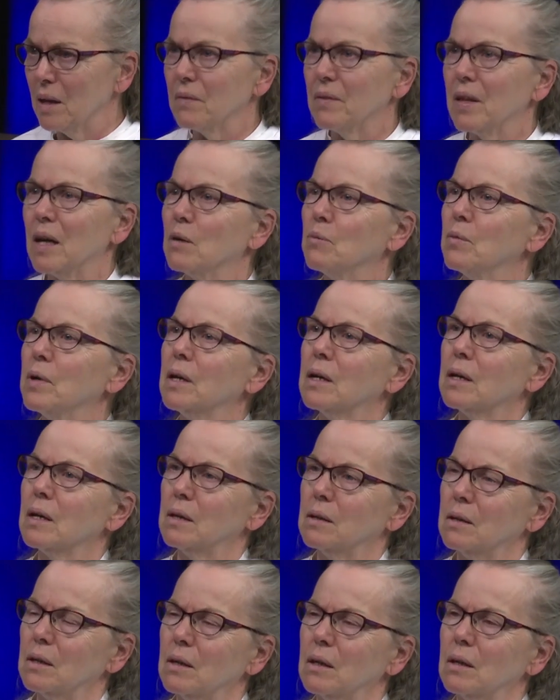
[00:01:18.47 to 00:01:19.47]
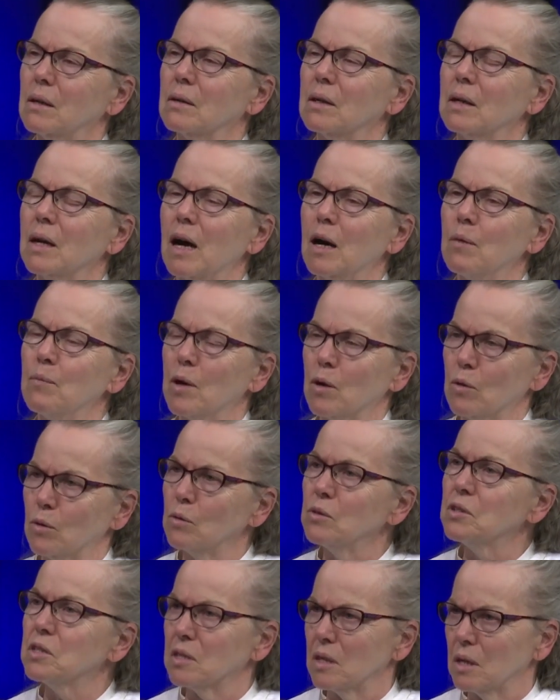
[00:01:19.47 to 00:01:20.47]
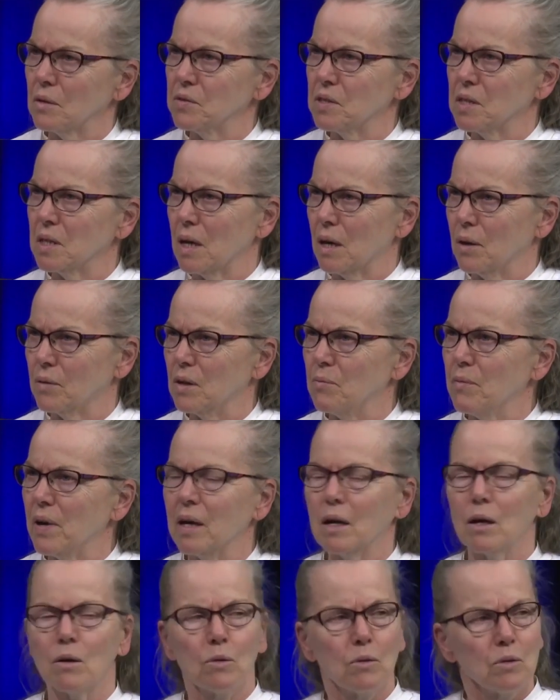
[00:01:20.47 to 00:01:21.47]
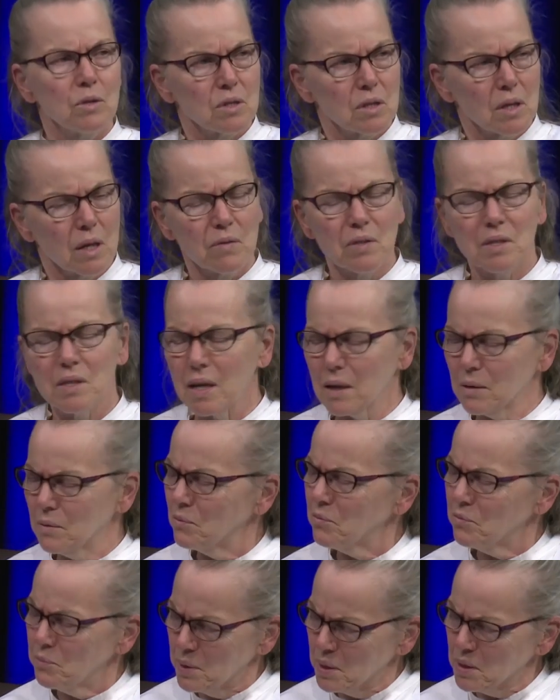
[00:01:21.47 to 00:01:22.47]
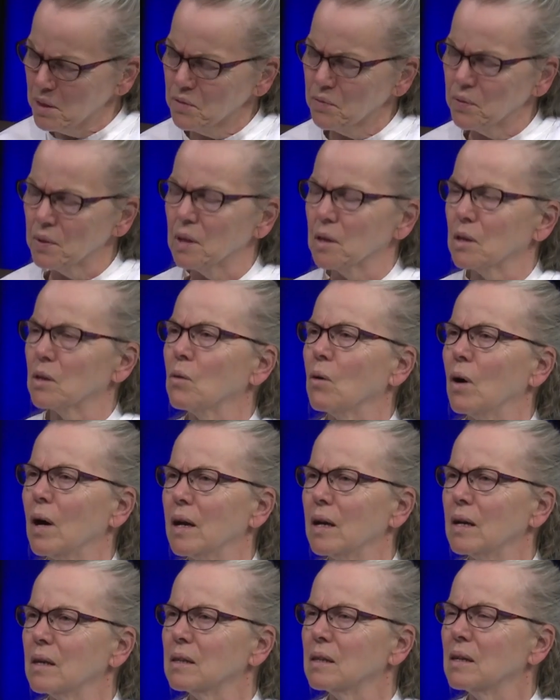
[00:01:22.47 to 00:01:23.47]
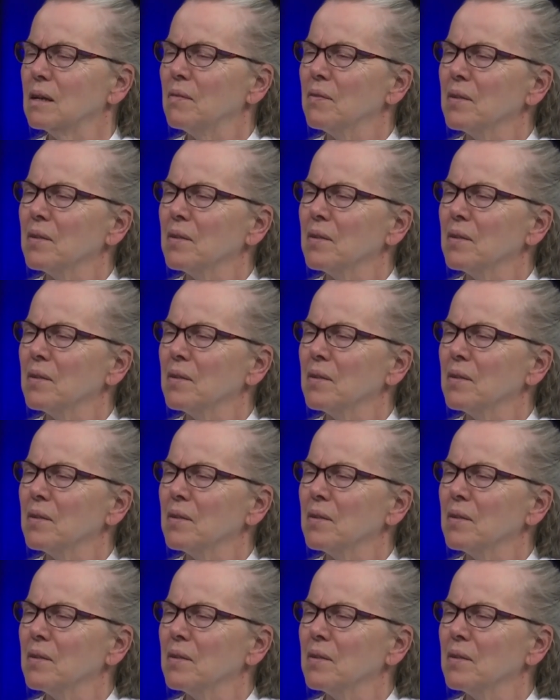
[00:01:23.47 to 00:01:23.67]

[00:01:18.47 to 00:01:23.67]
then we can calm our own selves down and make our own selves like peaceful and quiet.